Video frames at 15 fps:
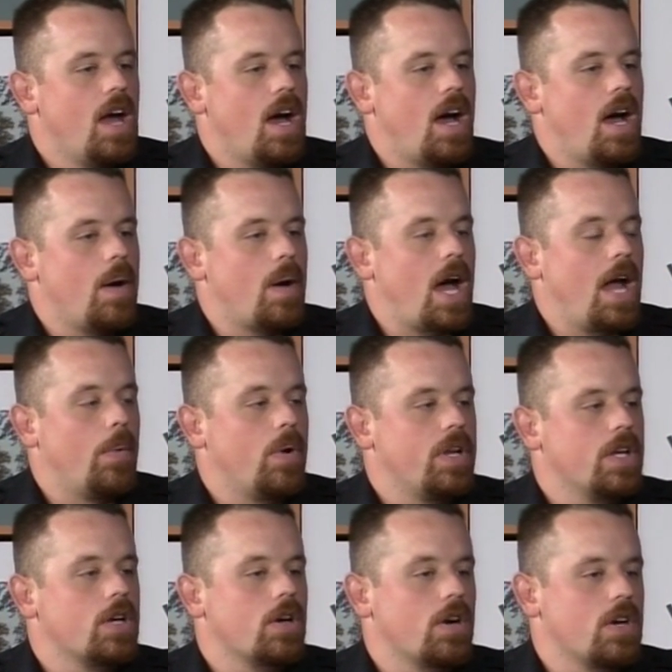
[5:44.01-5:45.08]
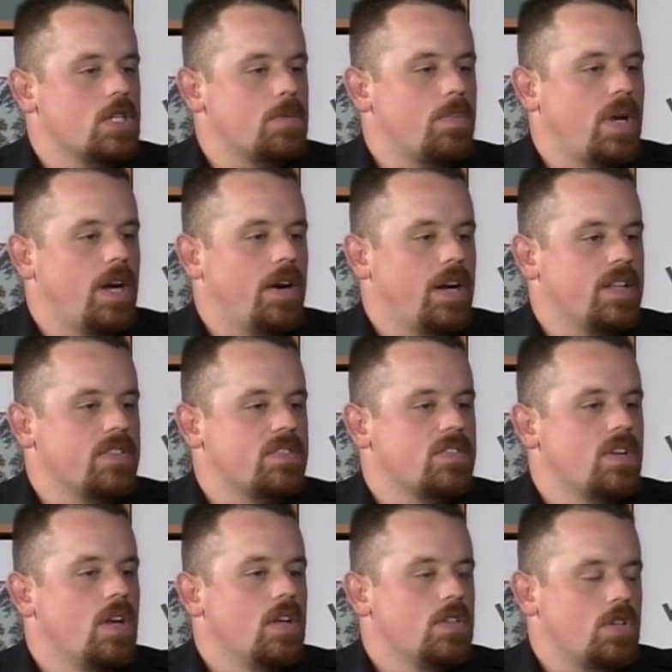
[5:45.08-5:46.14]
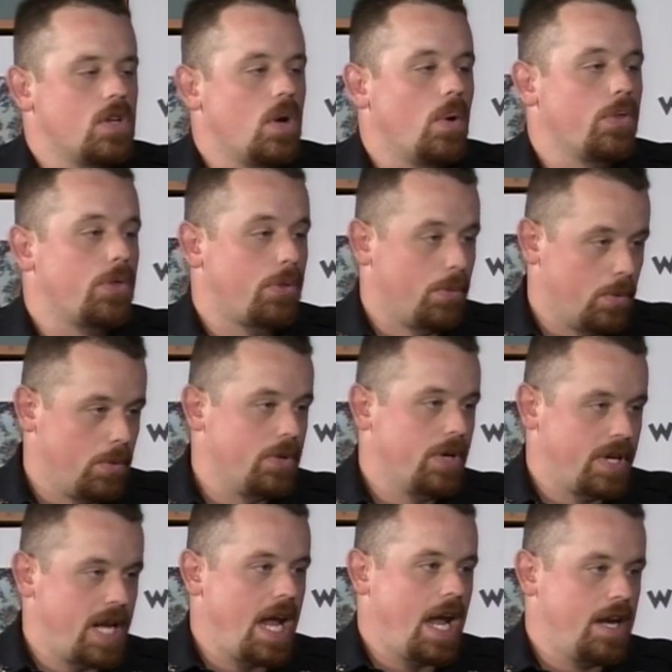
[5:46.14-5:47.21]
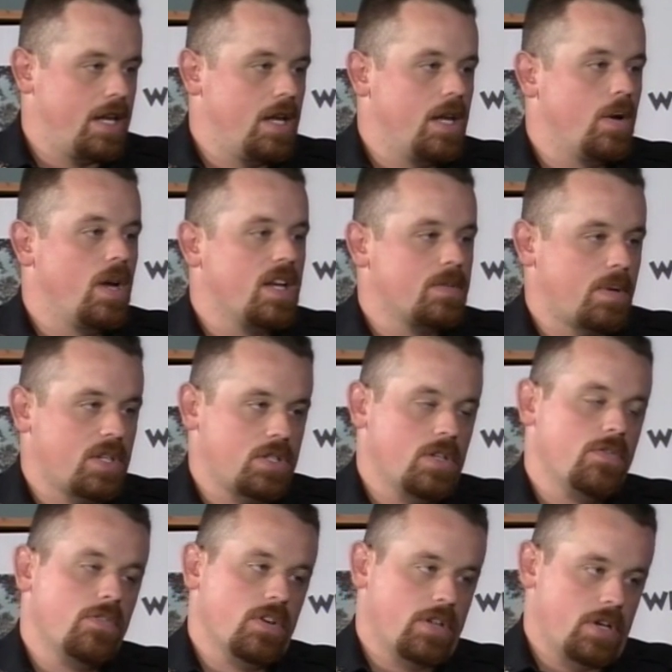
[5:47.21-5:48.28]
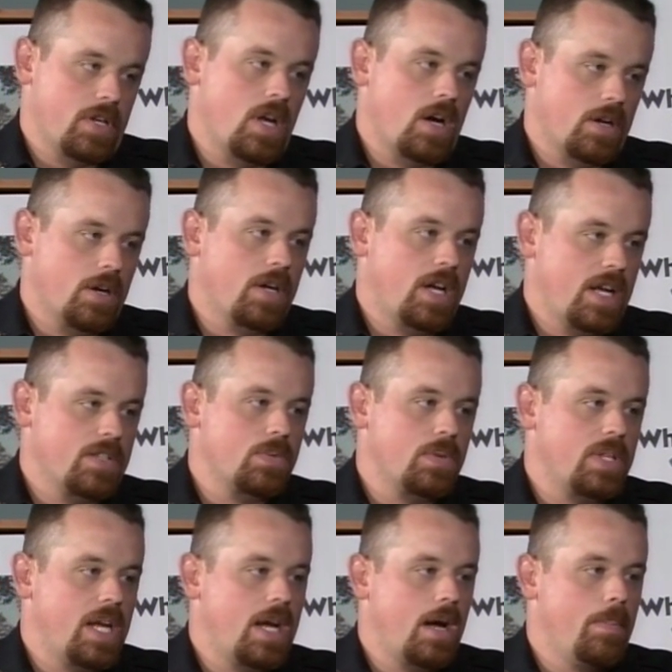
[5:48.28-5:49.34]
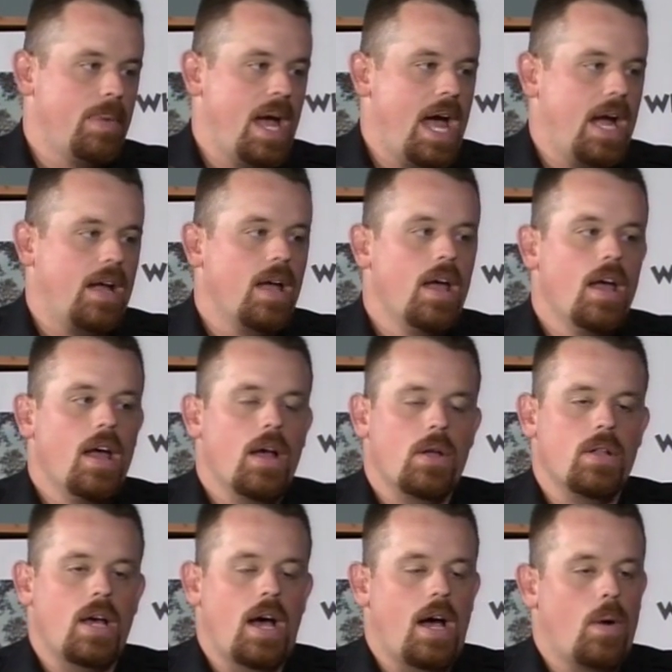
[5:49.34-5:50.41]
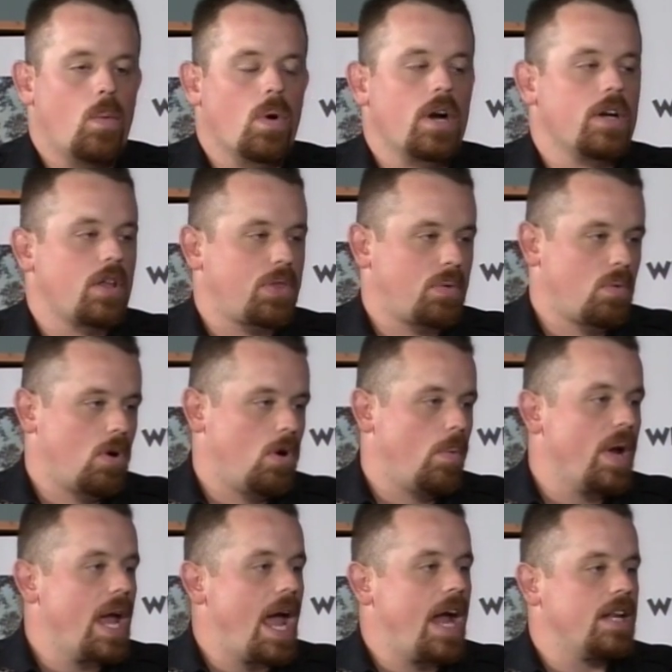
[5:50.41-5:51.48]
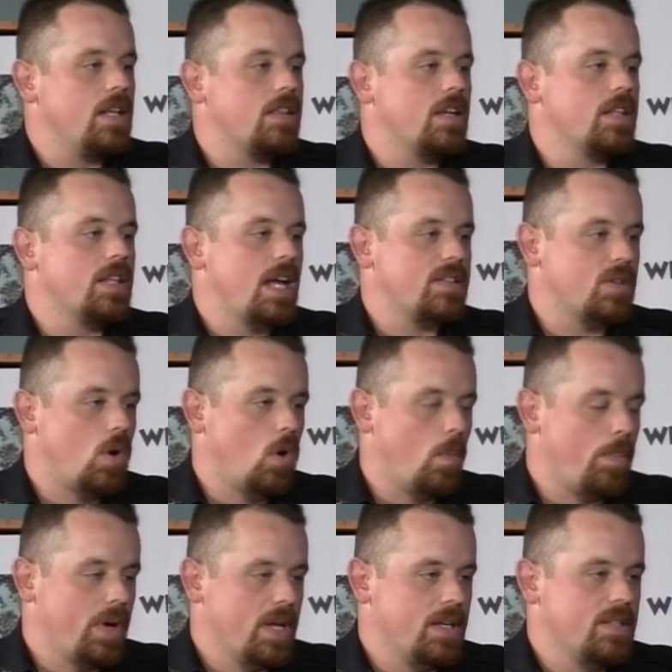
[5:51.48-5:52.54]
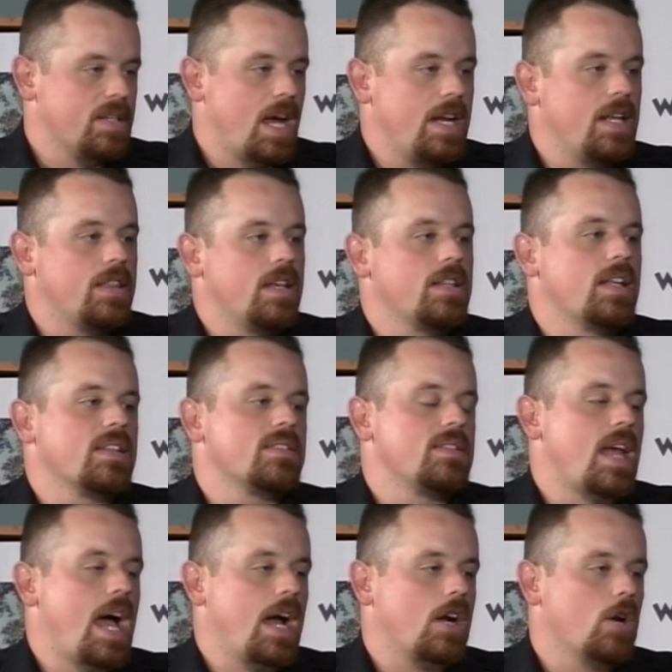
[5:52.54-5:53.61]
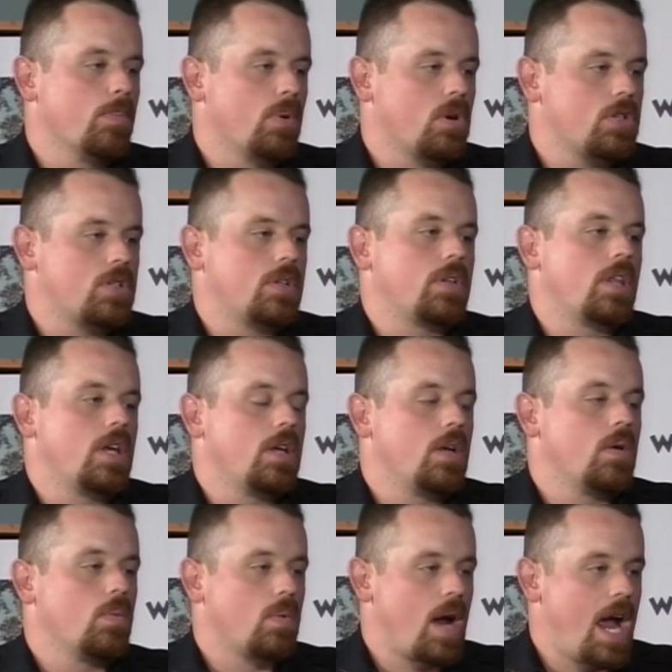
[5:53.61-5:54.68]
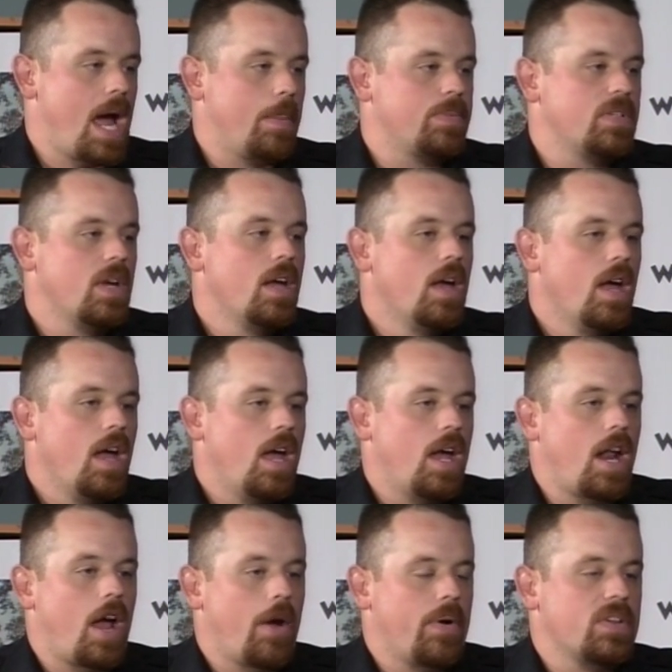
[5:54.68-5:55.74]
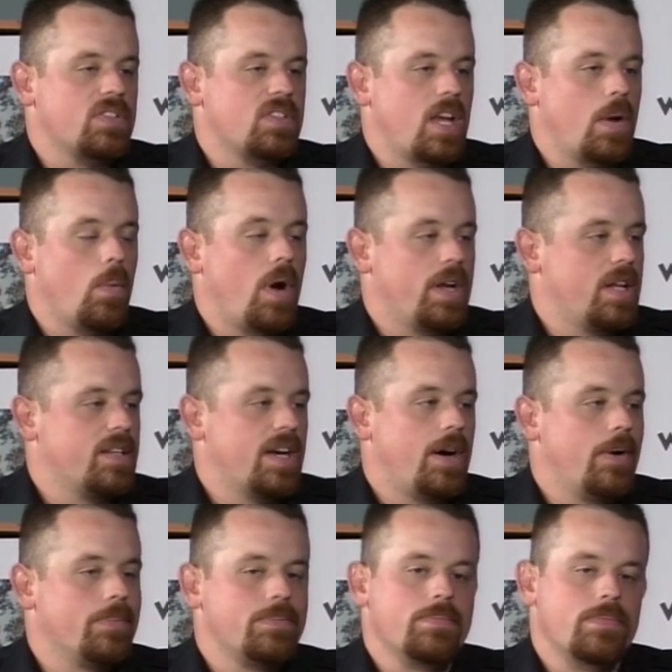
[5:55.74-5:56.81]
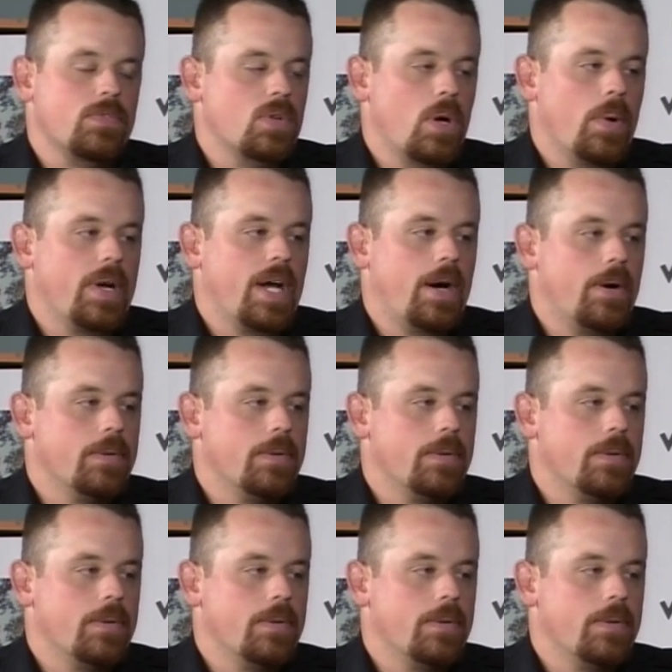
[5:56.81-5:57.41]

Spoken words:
I would encourage parents to go through their candy, especially for their younger kids when they come back. We're going to throw away anything that's opened, anything that's not commercially wrapped. And I always say, when in doubt, throw it out.